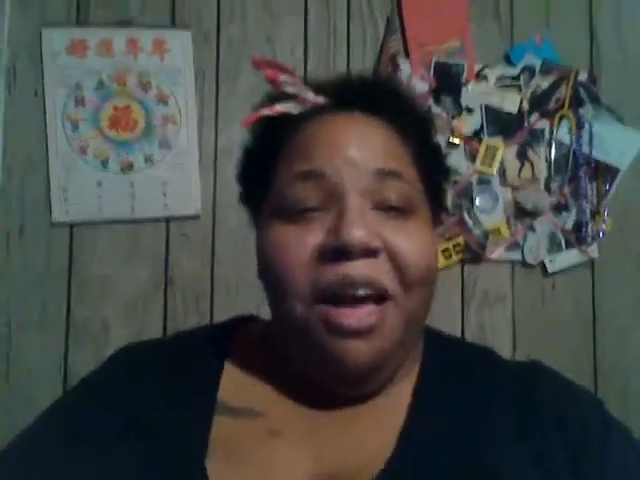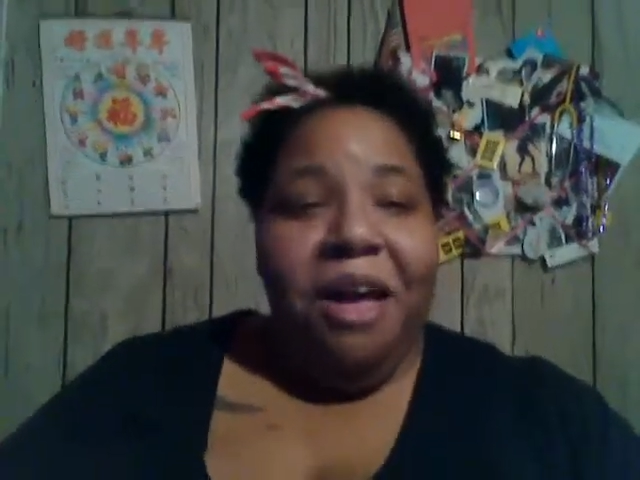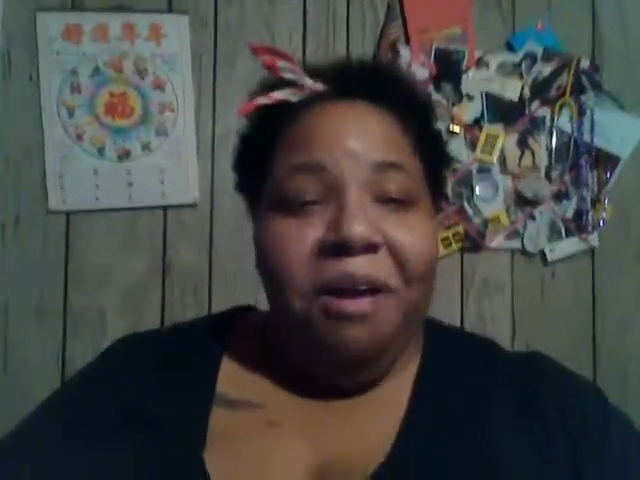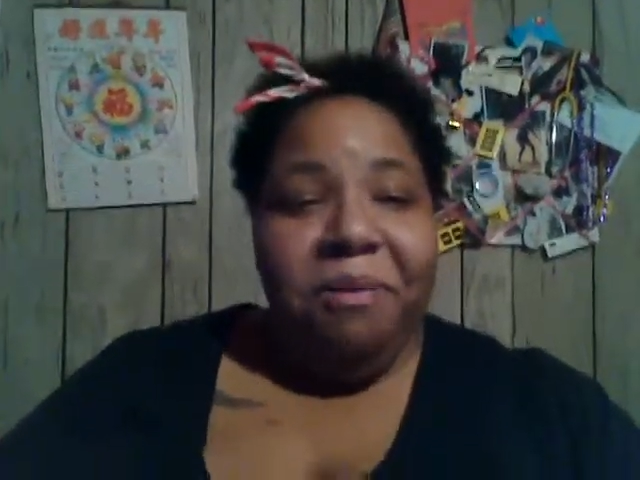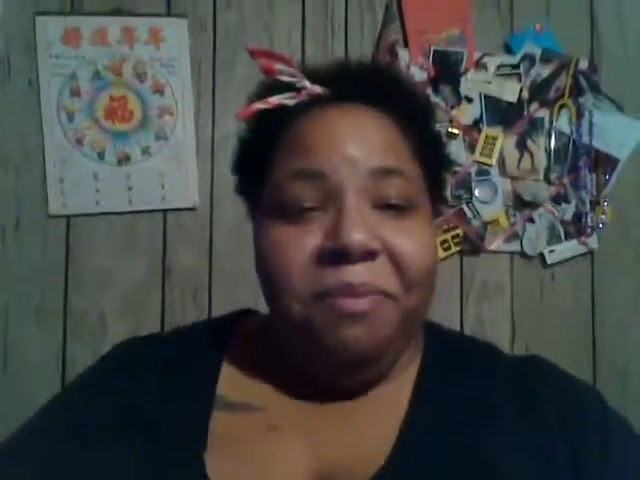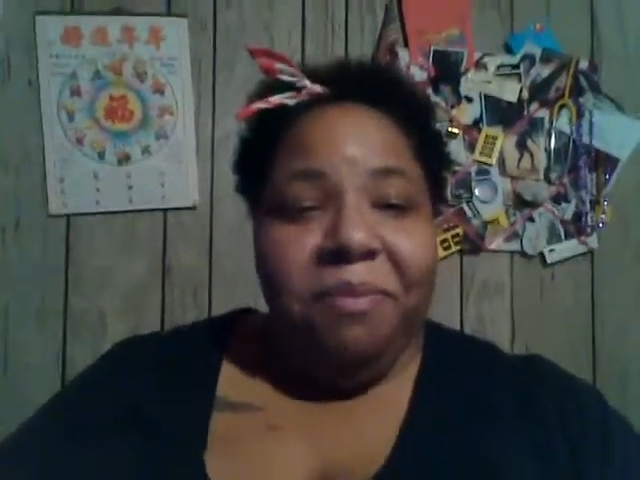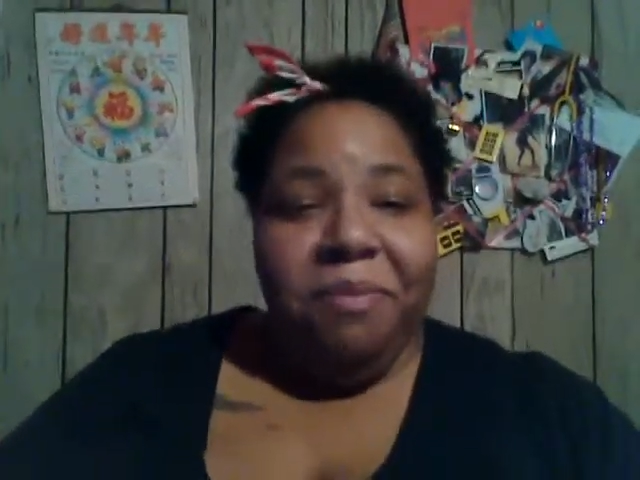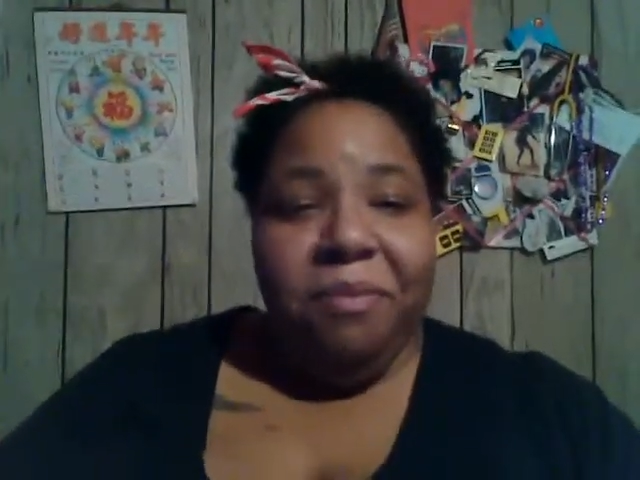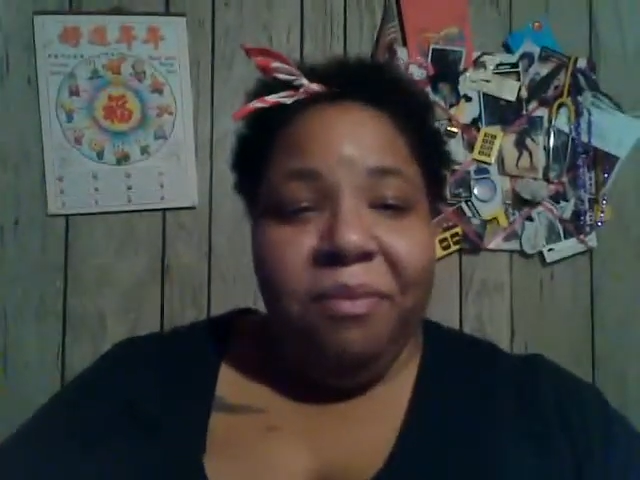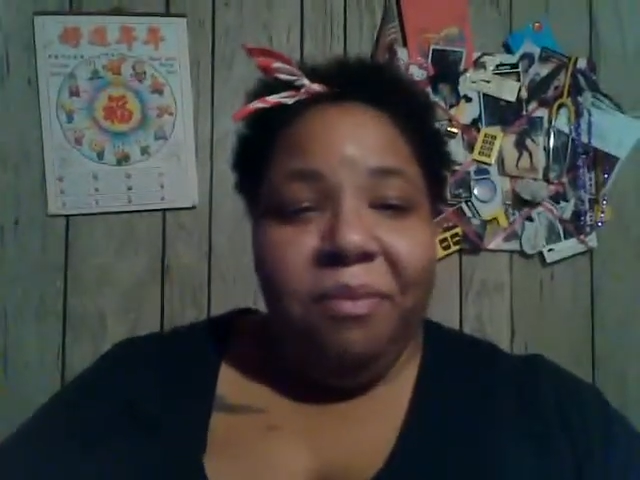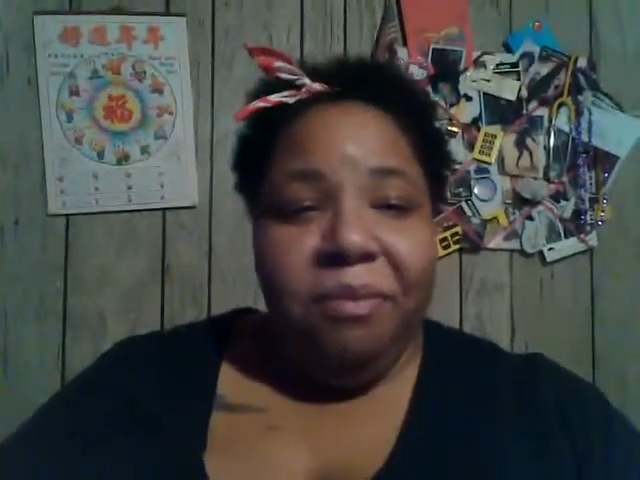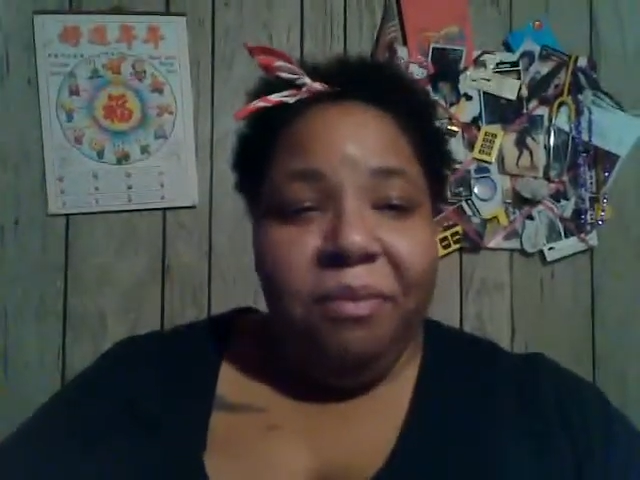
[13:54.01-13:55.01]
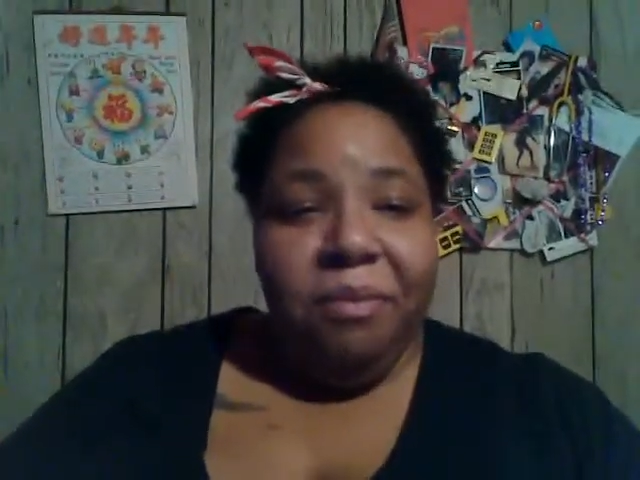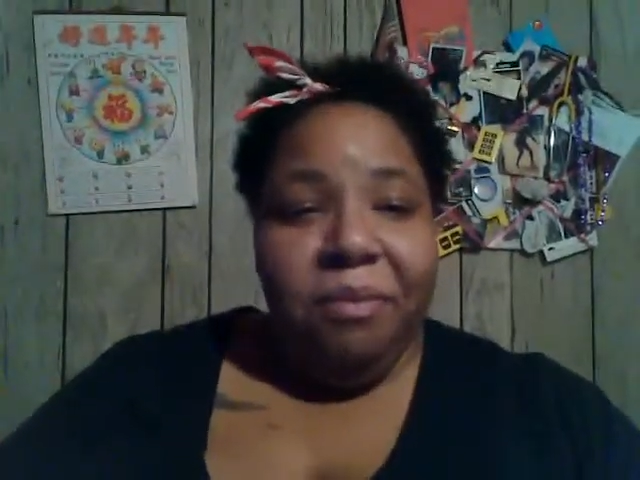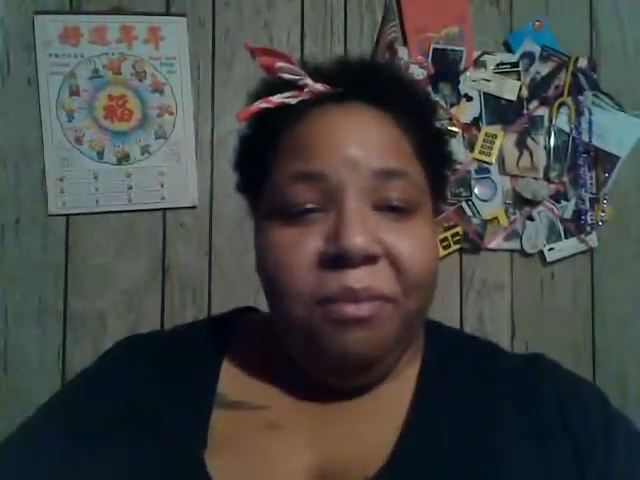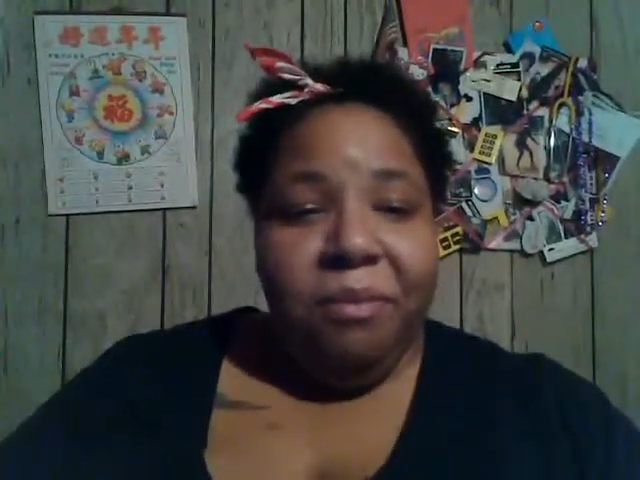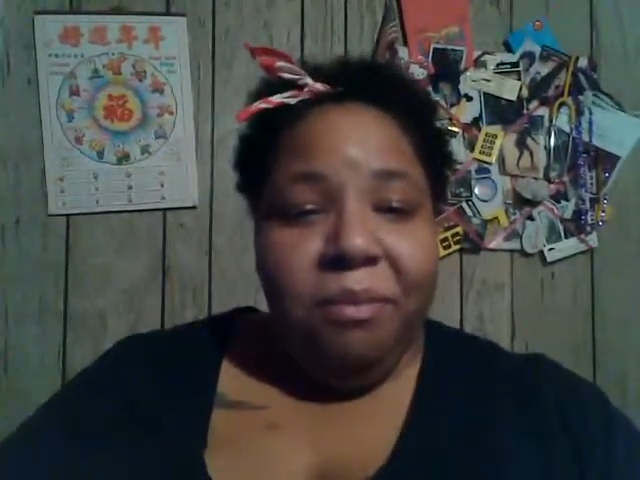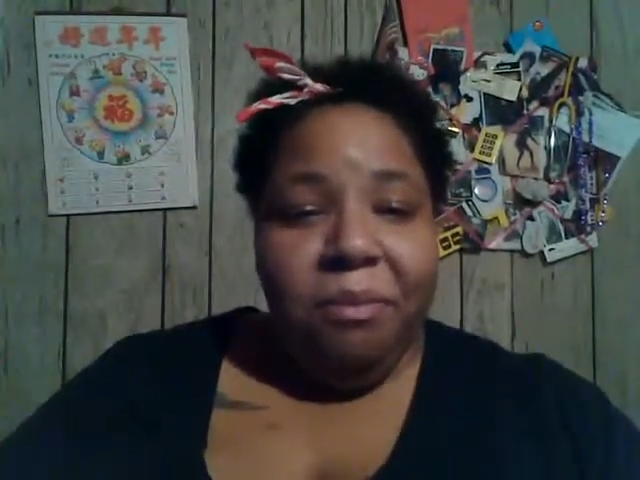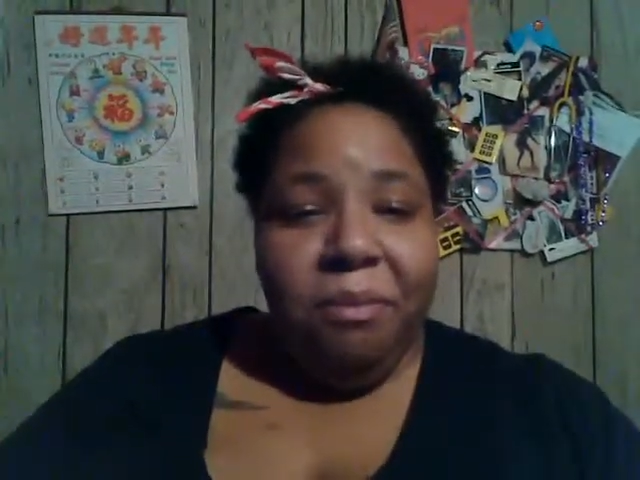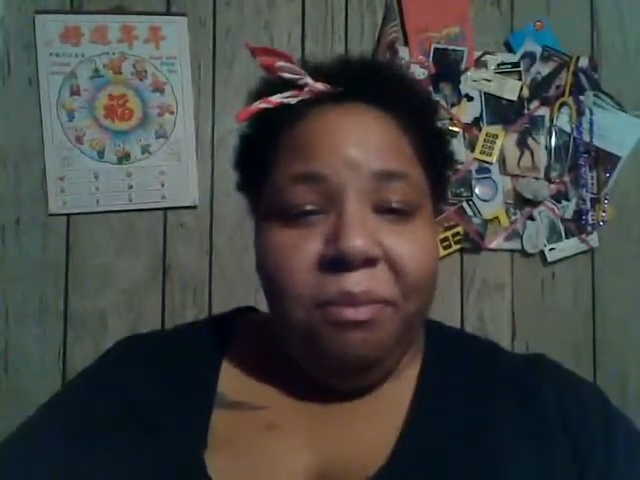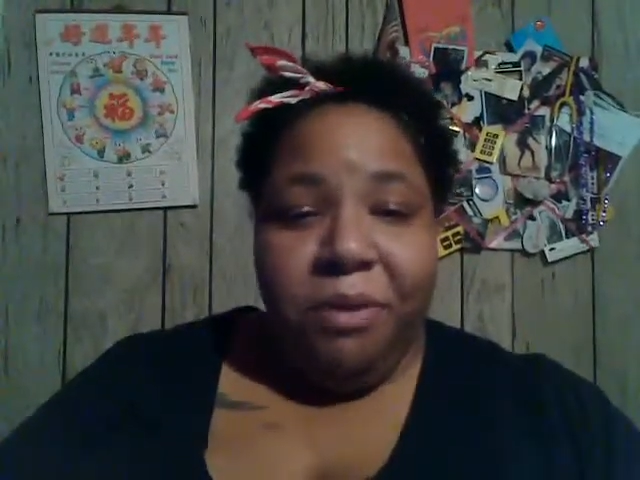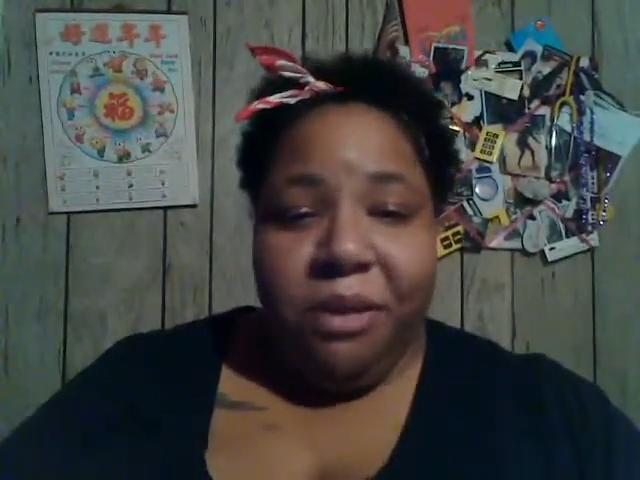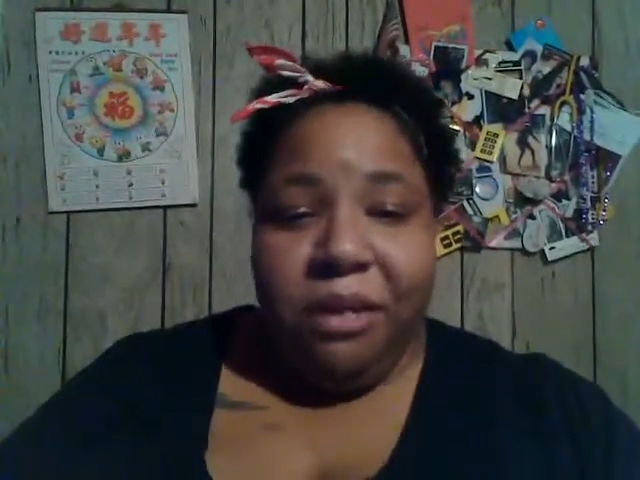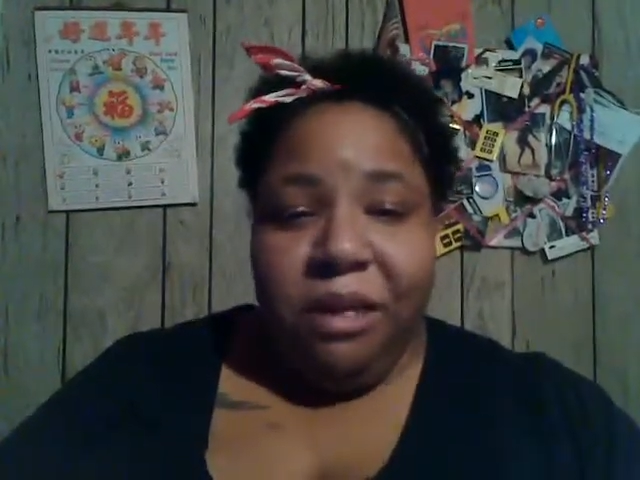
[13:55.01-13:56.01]
um
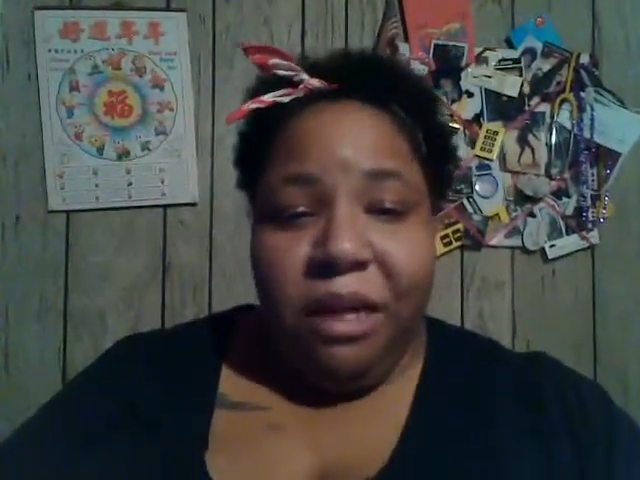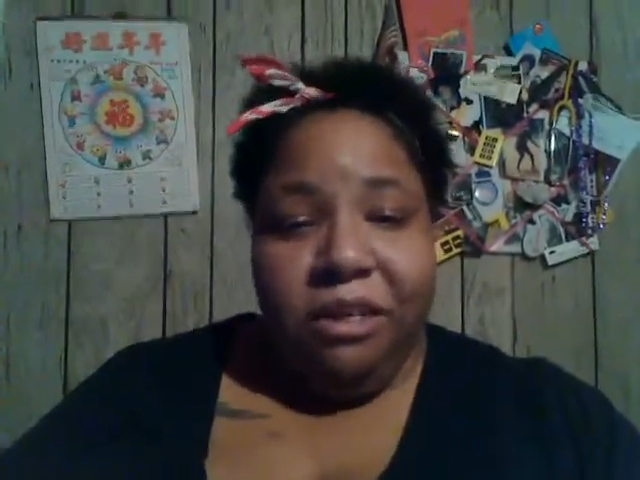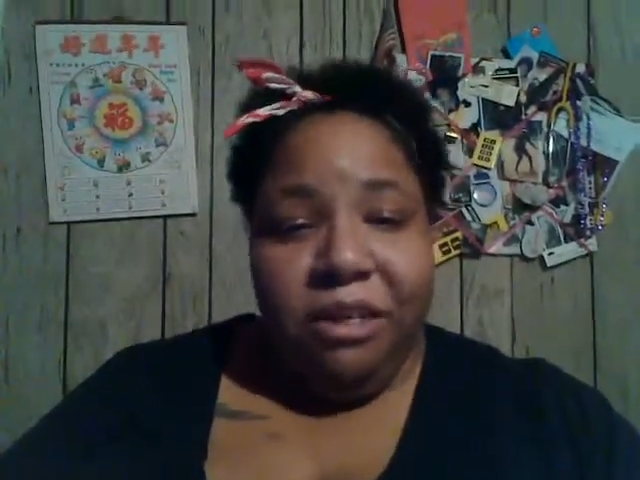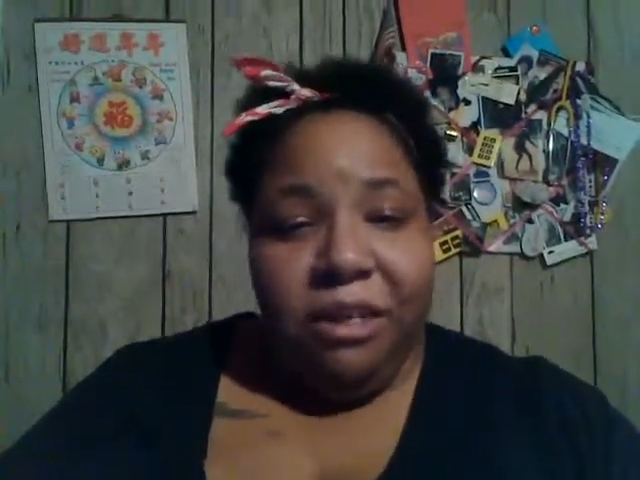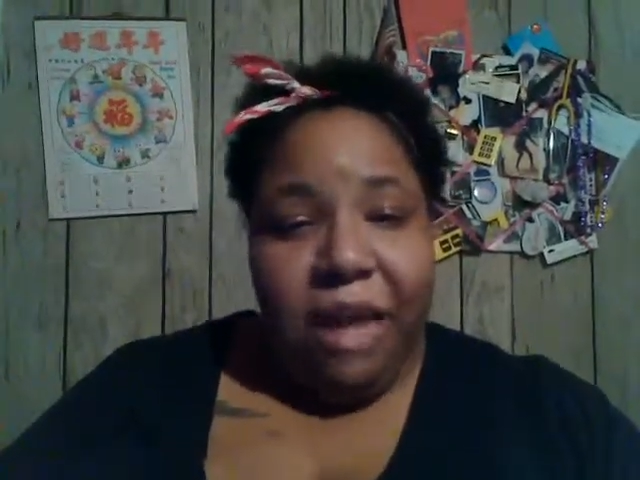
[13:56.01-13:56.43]
Appreciate